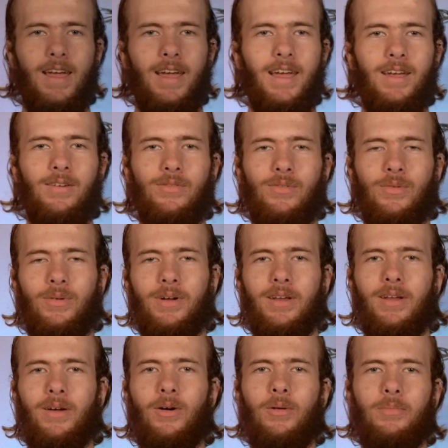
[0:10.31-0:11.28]
Hey
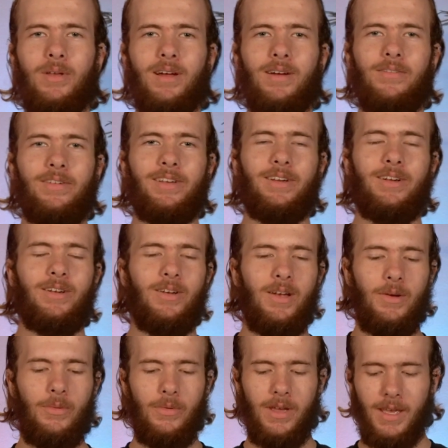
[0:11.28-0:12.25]
everyone, I hope you're having a
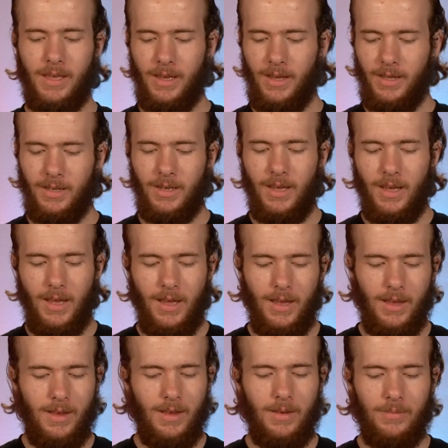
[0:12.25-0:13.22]
great week.
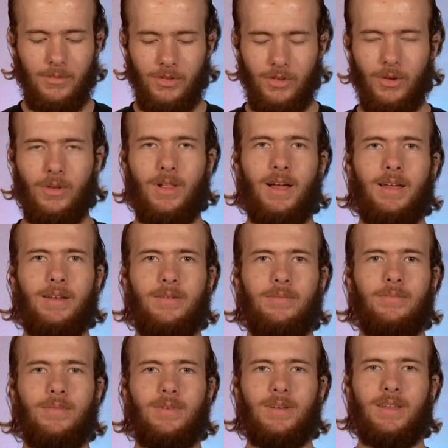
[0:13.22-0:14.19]
So glad
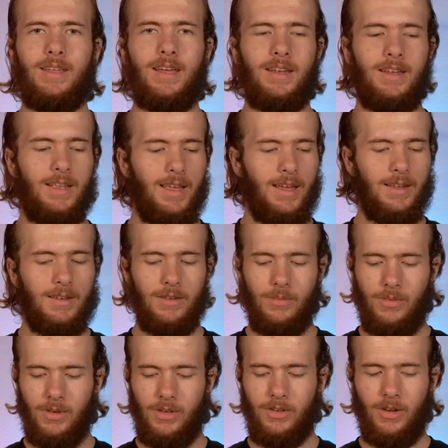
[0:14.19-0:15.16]
yet again to
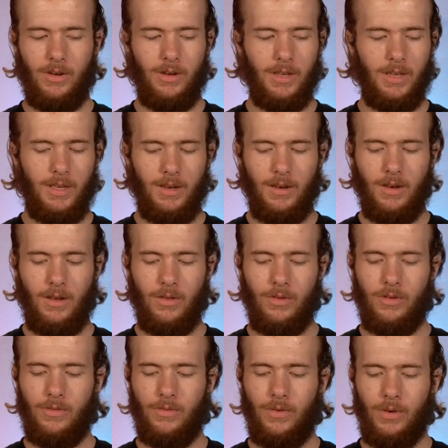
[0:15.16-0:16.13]
be sharing yet
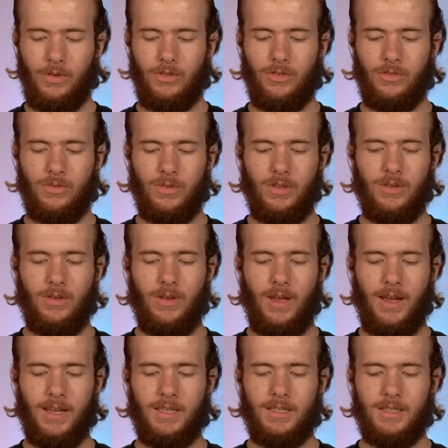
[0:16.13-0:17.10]
another devotional with you
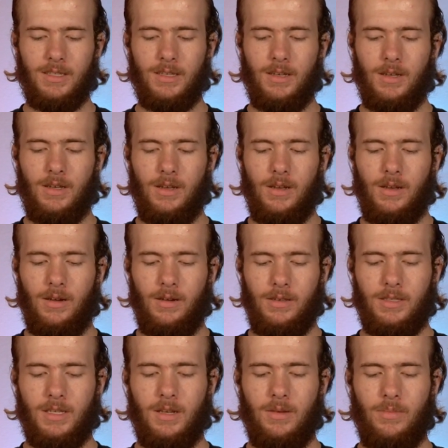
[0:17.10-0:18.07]
guys.
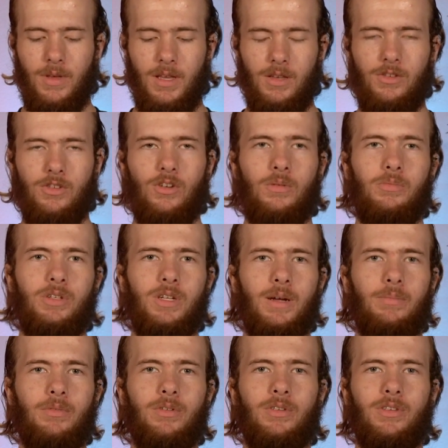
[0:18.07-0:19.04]
It's going to be in Job
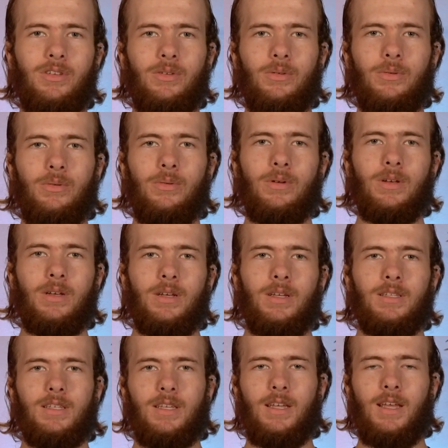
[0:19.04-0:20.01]
chapter 2
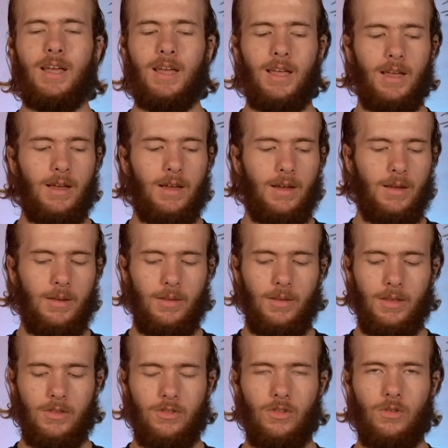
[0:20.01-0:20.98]
today.
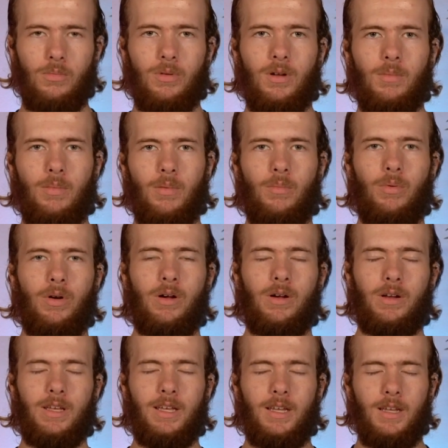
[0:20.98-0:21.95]
Let's open up in
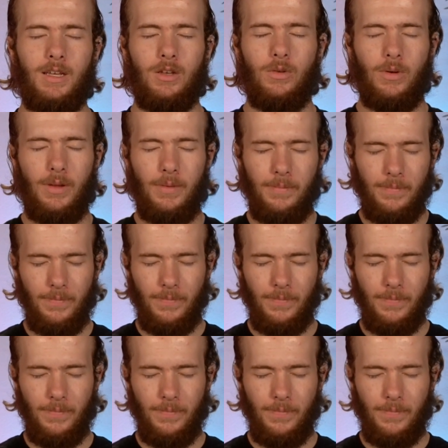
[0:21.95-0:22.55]
prayer and get into it.